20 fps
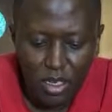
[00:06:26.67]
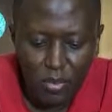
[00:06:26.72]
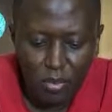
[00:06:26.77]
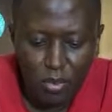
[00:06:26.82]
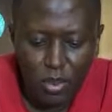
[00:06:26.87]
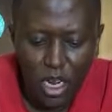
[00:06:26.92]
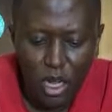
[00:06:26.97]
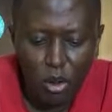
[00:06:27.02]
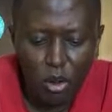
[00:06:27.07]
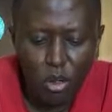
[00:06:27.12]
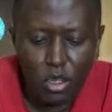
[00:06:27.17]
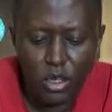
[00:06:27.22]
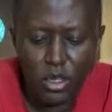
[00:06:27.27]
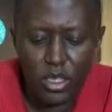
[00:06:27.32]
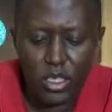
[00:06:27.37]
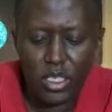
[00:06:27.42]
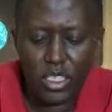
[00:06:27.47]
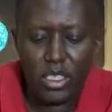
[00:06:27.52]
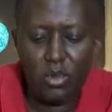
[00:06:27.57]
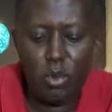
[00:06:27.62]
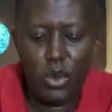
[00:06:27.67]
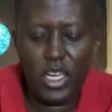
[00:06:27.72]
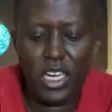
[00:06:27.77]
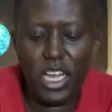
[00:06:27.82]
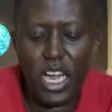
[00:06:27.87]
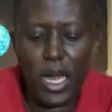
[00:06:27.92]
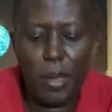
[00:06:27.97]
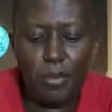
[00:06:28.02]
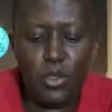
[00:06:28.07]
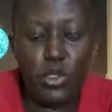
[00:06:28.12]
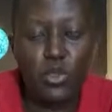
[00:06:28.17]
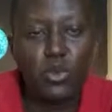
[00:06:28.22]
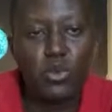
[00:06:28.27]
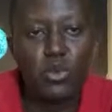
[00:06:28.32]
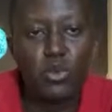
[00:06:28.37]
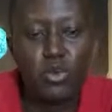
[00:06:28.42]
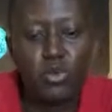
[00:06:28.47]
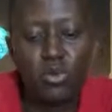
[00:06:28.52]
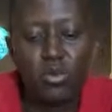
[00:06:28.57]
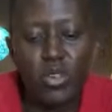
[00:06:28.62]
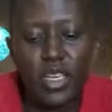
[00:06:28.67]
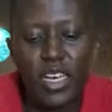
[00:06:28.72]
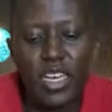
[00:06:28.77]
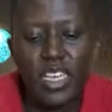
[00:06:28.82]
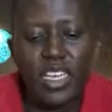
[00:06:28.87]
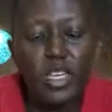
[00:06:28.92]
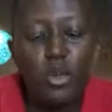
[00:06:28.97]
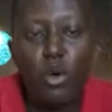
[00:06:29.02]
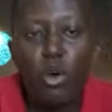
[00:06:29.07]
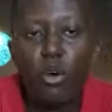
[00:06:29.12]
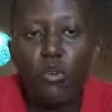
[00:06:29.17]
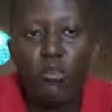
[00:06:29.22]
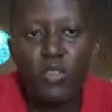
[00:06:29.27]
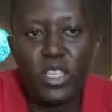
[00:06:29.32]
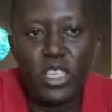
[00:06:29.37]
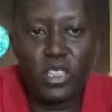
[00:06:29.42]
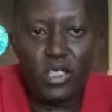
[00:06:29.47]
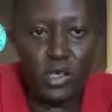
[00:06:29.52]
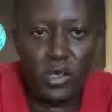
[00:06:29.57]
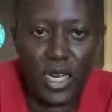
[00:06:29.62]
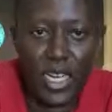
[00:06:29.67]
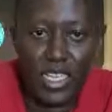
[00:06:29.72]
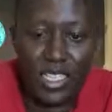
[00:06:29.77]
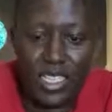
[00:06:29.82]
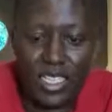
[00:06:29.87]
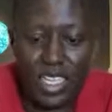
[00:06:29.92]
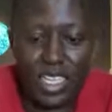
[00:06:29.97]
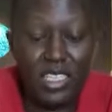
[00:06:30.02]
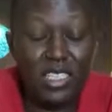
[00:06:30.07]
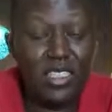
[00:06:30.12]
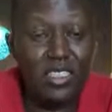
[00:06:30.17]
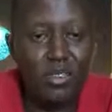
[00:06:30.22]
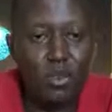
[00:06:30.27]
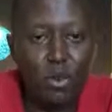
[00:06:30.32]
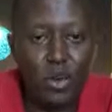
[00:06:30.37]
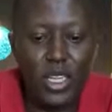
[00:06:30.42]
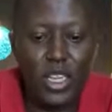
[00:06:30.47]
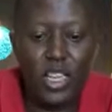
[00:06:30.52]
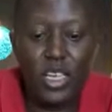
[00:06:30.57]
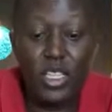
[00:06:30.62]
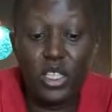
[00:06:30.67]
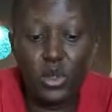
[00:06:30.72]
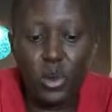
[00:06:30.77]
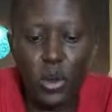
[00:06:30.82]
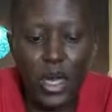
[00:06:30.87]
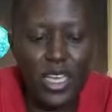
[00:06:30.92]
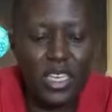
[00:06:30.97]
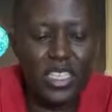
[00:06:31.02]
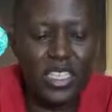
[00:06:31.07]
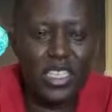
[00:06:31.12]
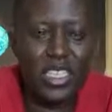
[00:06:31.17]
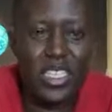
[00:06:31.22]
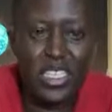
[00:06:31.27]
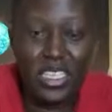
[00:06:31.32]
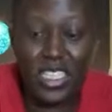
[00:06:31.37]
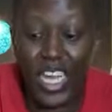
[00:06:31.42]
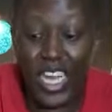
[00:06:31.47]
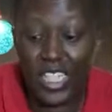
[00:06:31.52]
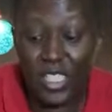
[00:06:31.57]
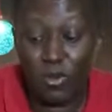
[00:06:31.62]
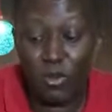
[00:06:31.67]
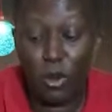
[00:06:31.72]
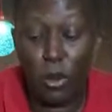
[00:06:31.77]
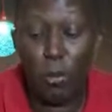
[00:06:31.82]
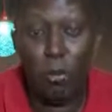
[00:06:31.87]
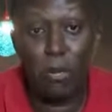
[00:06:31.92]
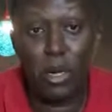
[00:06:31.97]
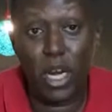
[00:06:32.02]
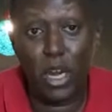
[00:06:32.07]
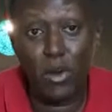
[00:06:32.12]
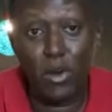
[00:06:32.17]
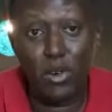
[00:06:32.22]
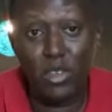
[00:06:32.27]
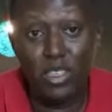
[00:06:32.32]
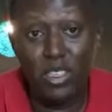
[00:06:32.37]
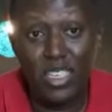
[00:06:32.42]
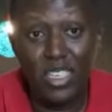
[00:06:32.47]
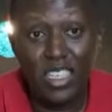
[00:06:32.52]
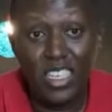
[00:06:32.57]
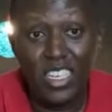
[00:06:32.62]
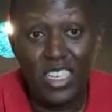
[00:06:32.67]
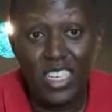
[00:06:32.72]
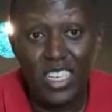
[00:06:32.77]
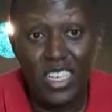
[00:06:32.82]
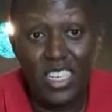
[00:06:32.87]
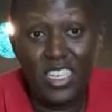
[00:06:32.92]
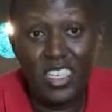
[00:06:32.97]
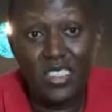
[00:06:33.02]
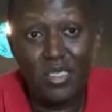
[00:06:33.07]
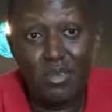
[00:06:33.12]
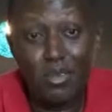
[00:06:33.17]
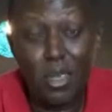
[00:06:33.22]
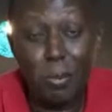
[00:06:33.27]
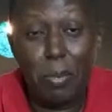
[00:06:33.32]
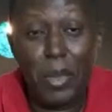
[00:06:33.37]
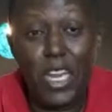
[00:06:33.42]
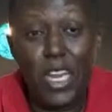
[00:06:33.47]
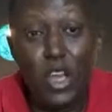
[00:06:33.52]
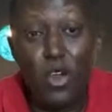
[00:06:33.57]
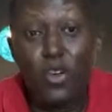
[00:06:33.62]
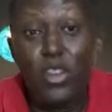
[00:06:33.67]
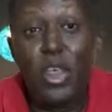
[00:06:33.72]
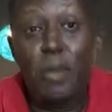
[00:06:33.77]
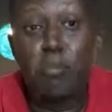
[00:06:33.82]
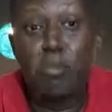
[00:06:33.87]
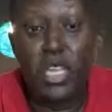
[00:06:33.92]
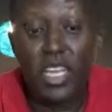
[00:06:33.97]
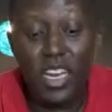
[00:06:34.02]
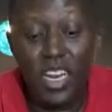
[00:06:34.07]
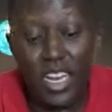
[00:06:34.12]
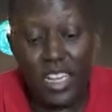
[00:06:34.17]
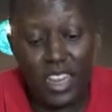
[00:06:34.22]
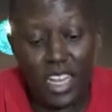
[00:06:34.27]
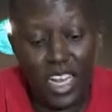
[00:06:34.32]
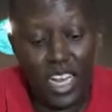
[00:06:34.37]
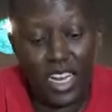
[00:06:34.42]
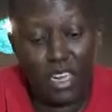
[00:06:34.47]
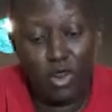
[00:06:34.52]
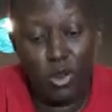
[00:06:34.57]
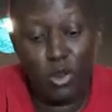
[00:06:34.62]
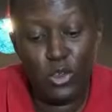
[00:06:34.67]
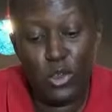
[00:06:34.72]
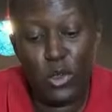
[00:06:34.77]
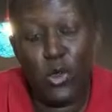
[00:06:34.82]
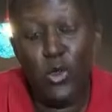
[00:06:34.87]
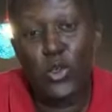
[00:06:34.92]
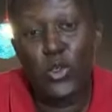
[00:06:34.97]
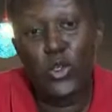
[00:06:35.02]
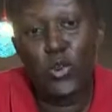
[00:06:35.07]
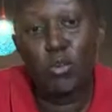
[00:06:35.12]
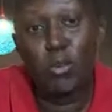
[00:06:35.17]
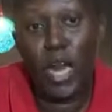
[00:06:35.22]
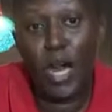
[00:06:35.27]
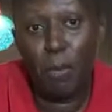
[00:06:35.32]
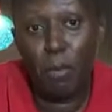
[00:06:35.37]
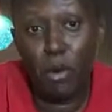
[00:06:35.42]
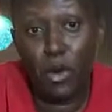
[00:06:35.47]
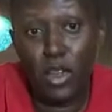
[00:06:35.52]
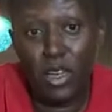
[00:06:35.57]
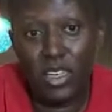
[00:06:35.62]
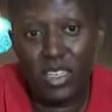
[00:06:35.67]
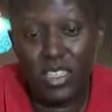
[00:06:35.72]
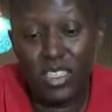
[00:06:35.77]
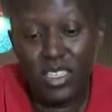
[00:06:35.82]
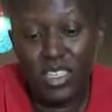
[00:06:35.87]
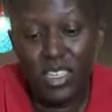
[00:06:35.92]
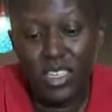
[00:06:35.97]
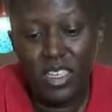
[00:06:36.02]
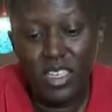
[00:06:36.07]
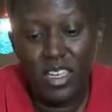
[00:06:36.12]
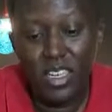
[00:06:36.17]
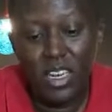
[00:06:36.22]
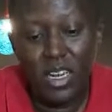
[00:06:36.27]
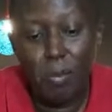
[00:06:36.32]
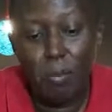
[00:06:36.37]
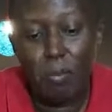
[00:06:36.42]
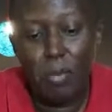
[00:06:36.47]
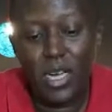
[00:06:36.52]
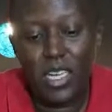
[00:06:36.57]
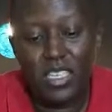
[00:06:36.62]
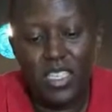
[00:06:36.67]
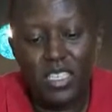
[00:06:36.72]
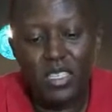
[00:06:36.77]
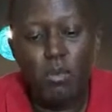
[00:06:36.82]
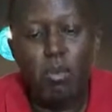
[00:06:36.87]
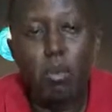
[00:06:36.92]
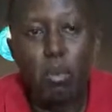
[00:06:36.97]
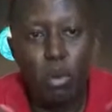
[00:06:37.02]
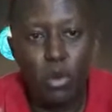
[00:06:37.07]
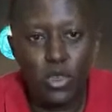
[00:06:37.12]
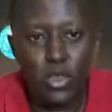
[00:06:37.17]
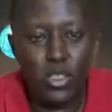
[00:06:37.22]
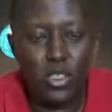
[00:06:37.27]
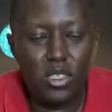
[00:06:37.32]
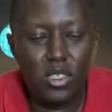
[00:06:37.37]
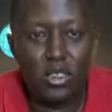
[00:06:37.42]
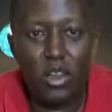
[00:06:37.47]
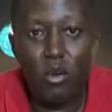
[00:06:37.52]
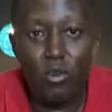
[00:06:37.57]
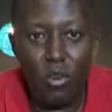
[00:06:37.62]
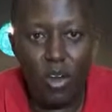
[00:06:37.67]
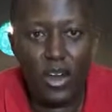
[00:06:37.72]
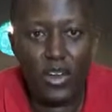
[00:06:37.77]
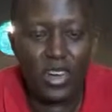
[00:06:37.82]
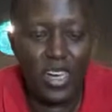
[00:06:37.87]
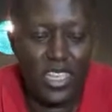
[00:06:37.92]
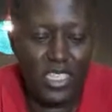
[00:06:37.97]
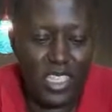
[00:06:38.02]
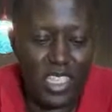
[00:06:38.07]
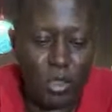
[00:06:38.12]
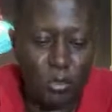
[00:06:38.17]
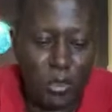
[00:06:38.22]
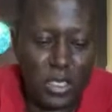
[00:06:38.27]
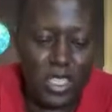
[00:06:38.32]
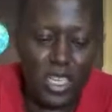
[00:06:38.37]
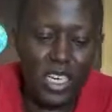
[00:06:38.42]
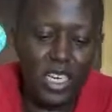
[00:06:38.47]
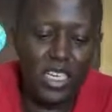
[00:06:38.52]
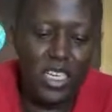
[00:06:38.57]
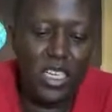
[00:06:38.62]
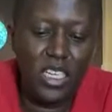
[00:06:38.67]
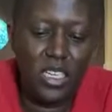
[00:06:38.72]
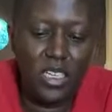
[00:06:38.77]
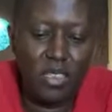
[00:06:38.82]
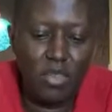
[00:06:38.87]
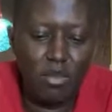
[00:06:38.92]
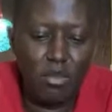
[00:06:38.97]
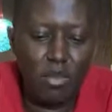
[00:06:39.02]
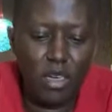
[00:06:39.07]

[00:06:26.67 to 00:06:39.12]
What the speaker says: Now, when it comes to any of these rices, whether it's white, it starts from brown. Depending on the miller, they can also go to parboiled. But most of our rice, especially